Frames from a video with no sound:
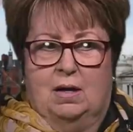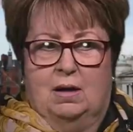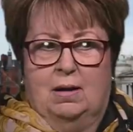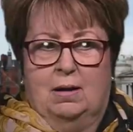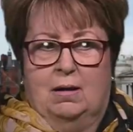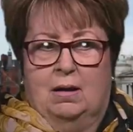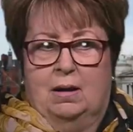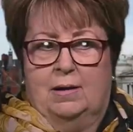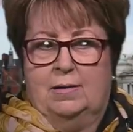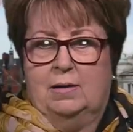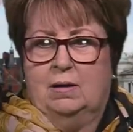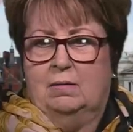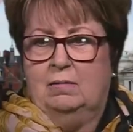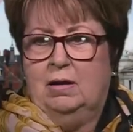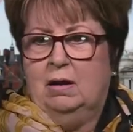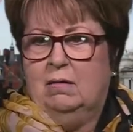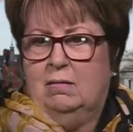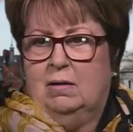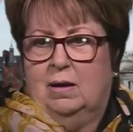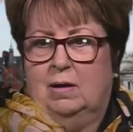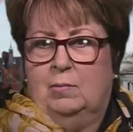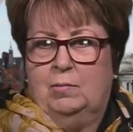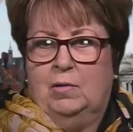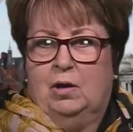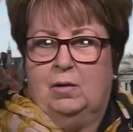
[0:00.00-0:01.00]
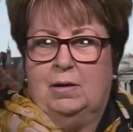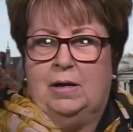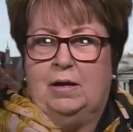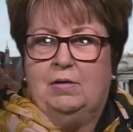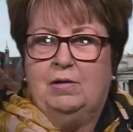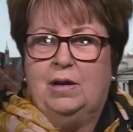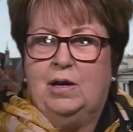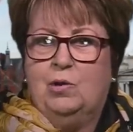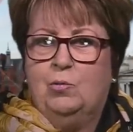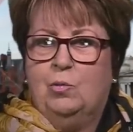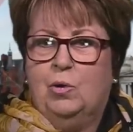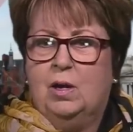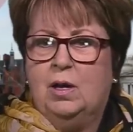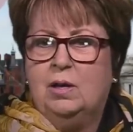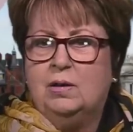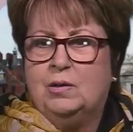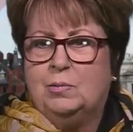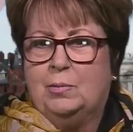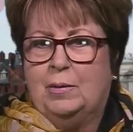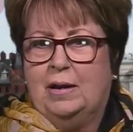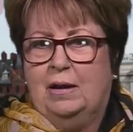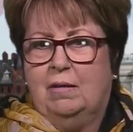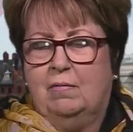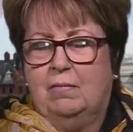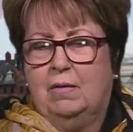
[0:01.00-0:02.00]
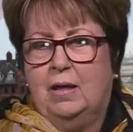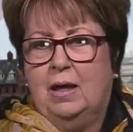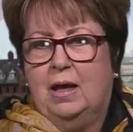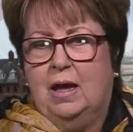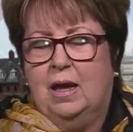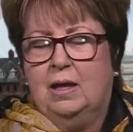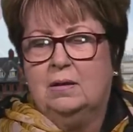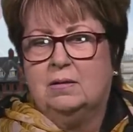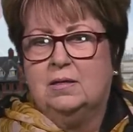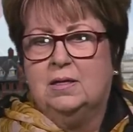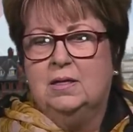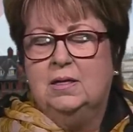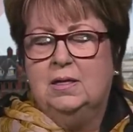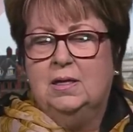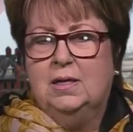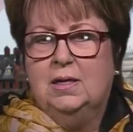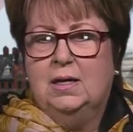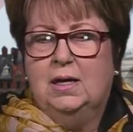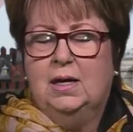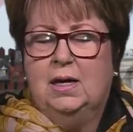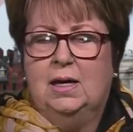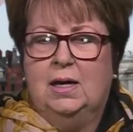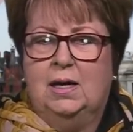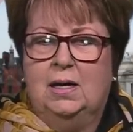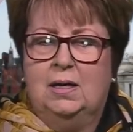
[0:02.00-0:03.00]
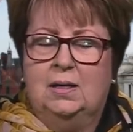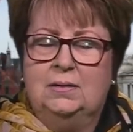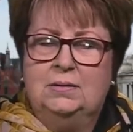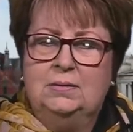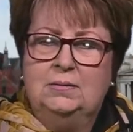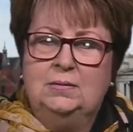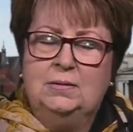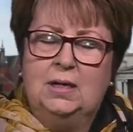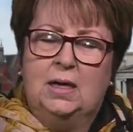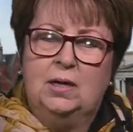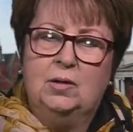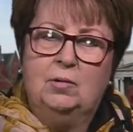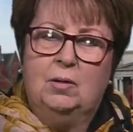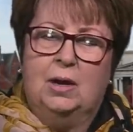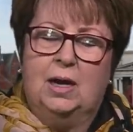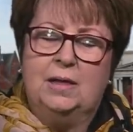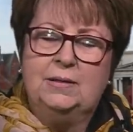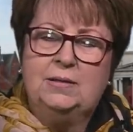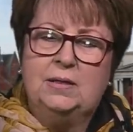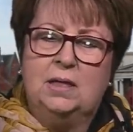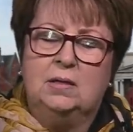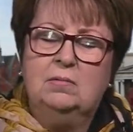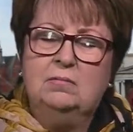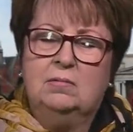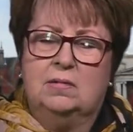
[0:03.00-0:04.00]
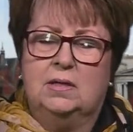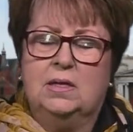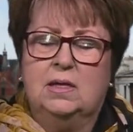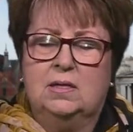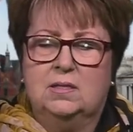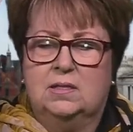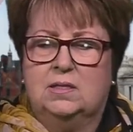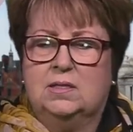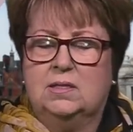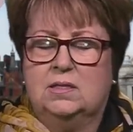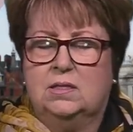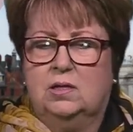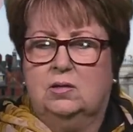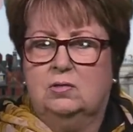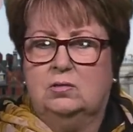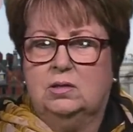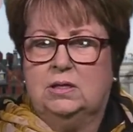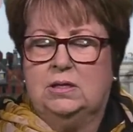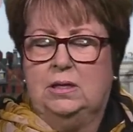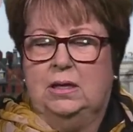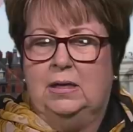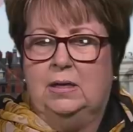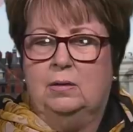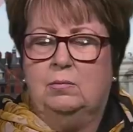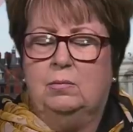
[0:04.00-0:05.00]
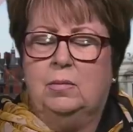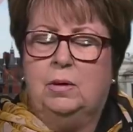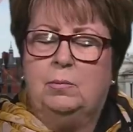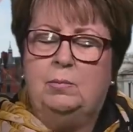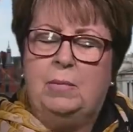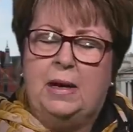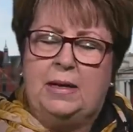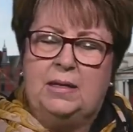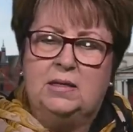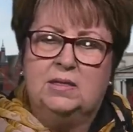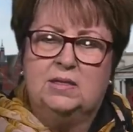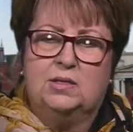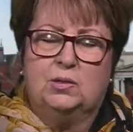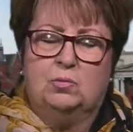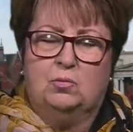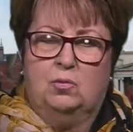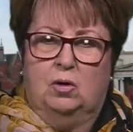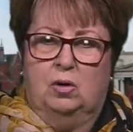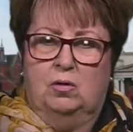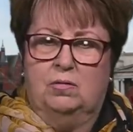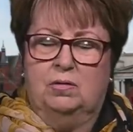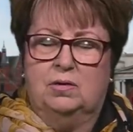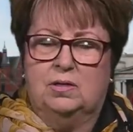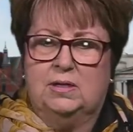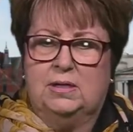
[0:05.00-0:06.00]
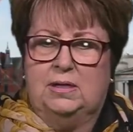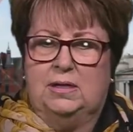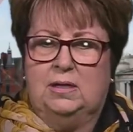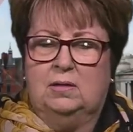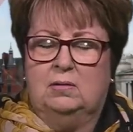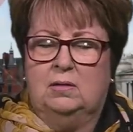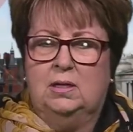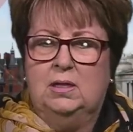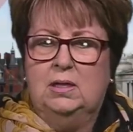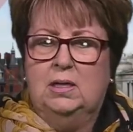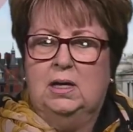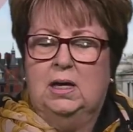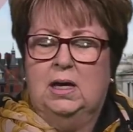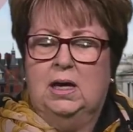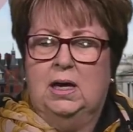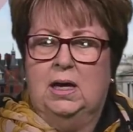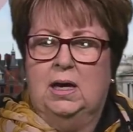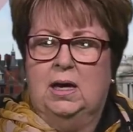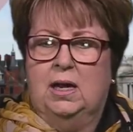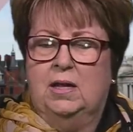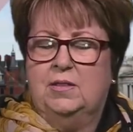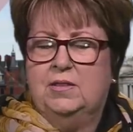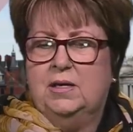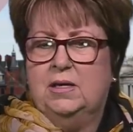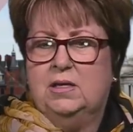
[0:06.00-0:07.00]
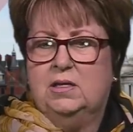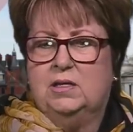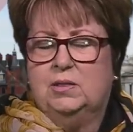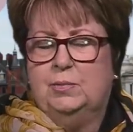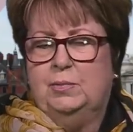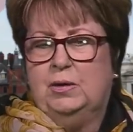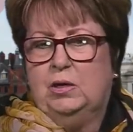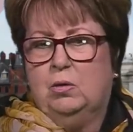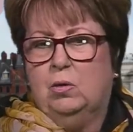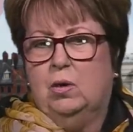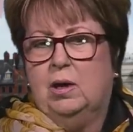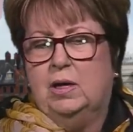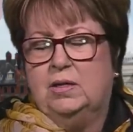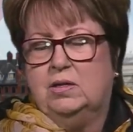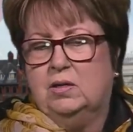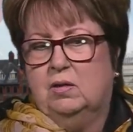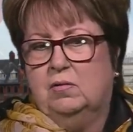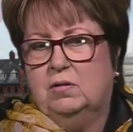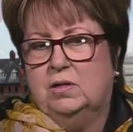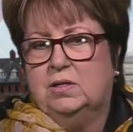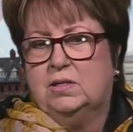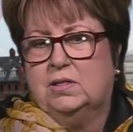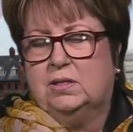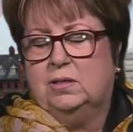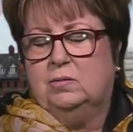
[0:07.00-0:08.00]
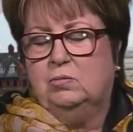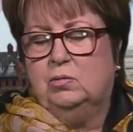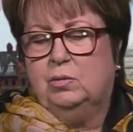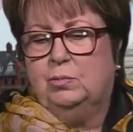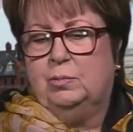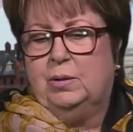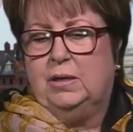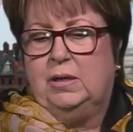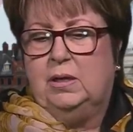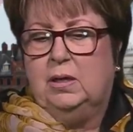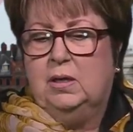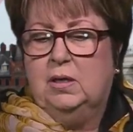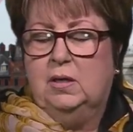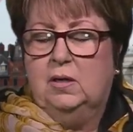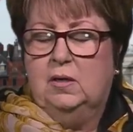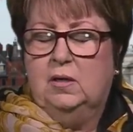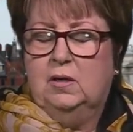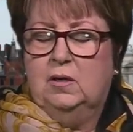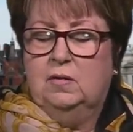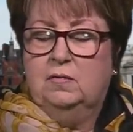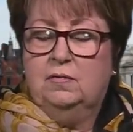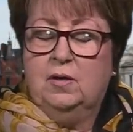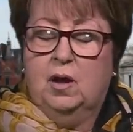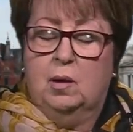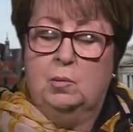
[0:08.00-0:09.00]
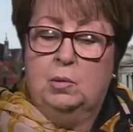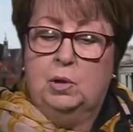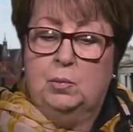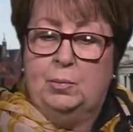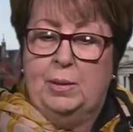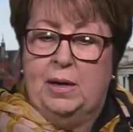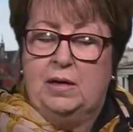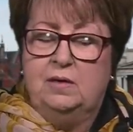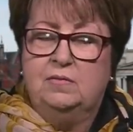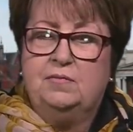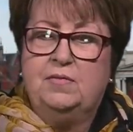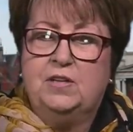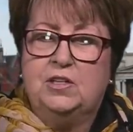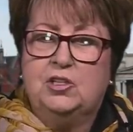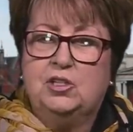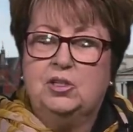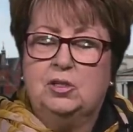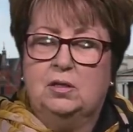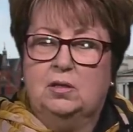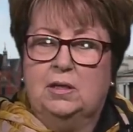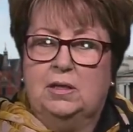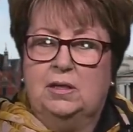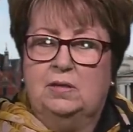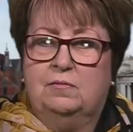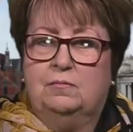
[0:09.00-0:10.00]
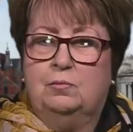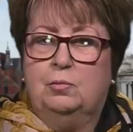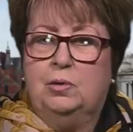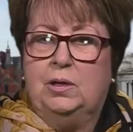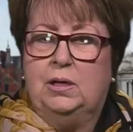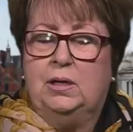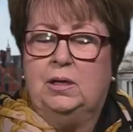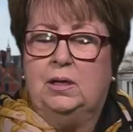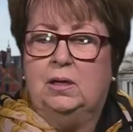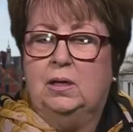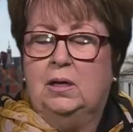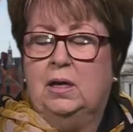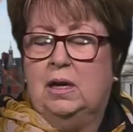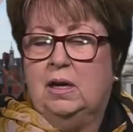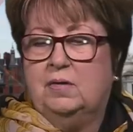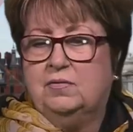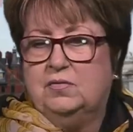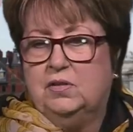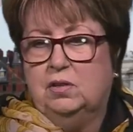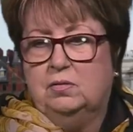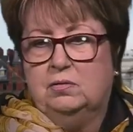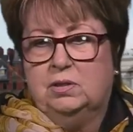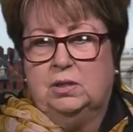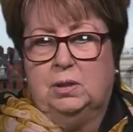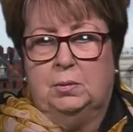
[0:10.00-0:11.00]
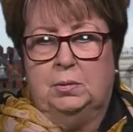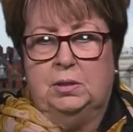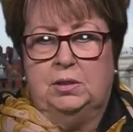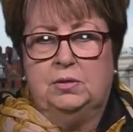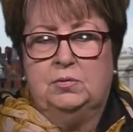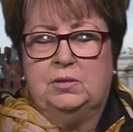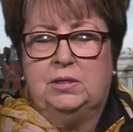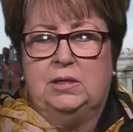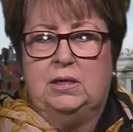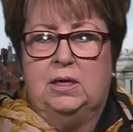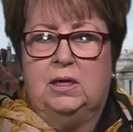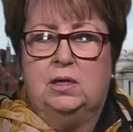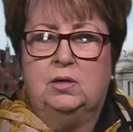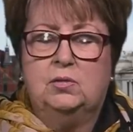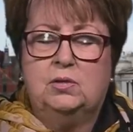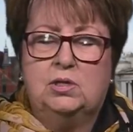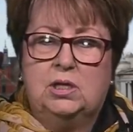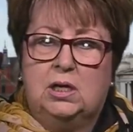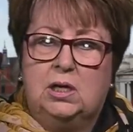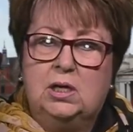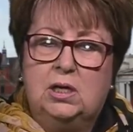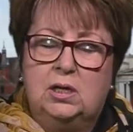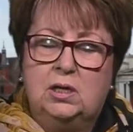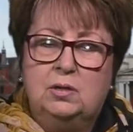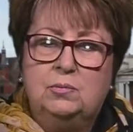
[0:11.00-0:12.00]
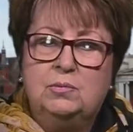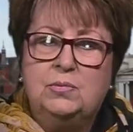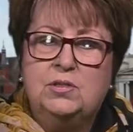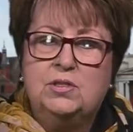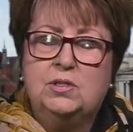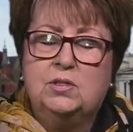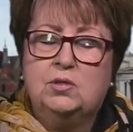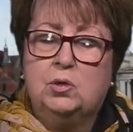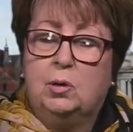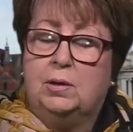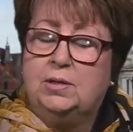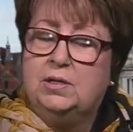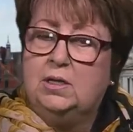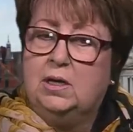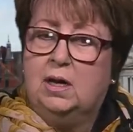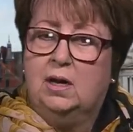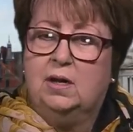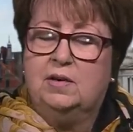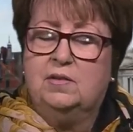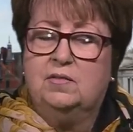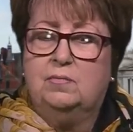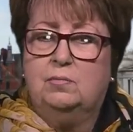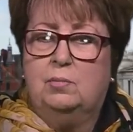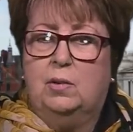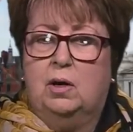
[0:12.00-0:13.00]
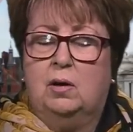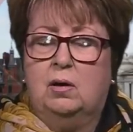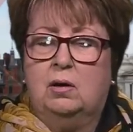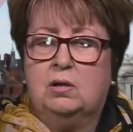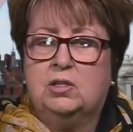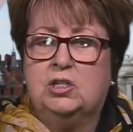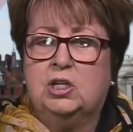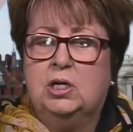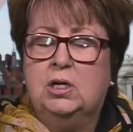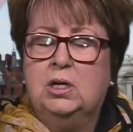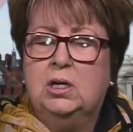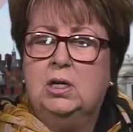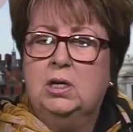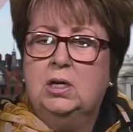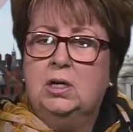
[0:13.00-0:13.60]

I don't know. I'm not hearing a word about that. No, I don't think this is a good deal. It remains a rotten deal. And I think, to be quite honest, it would be far more beneficial if we left on WTO terms, 29th of March.